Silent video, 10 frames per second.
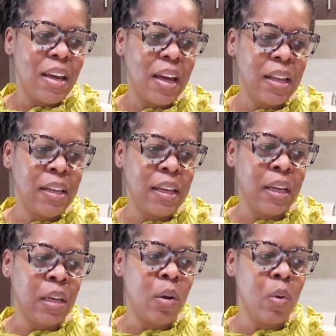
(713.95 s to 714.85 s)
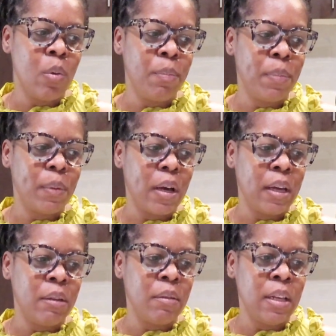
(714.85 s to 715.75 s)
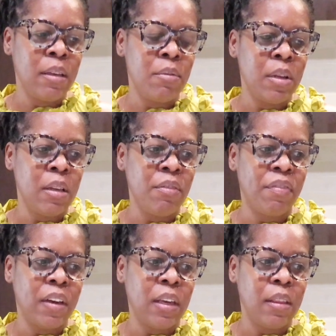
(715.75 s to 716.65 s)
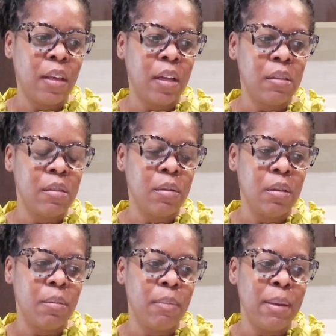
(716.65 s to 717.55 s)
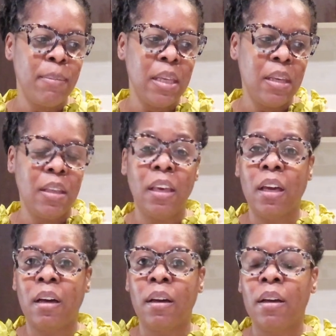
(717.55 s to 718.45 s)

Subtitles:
And I hope I really find that my meaning here.